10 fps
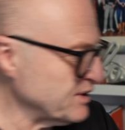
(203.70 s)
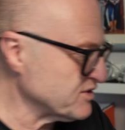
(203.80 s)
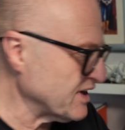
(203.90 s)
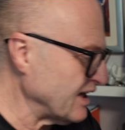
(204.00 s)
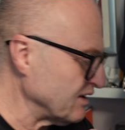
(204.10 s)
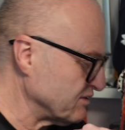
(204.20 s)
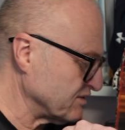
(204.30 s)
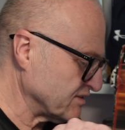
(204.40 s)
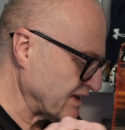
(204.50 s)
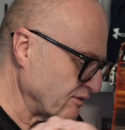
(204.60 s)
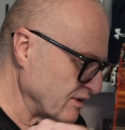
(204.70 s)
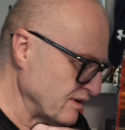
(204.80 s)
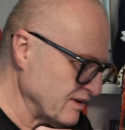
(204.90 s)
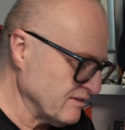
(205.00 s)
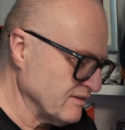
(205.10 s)
trying to scour
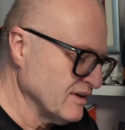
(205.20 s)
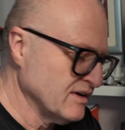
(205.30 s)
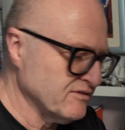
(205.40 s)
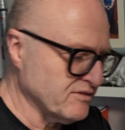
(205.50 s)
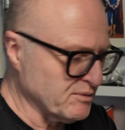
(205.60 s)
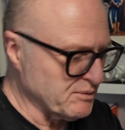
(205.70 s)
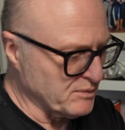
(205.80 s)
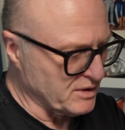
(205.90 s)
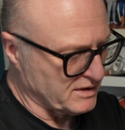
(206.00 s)
for a bit more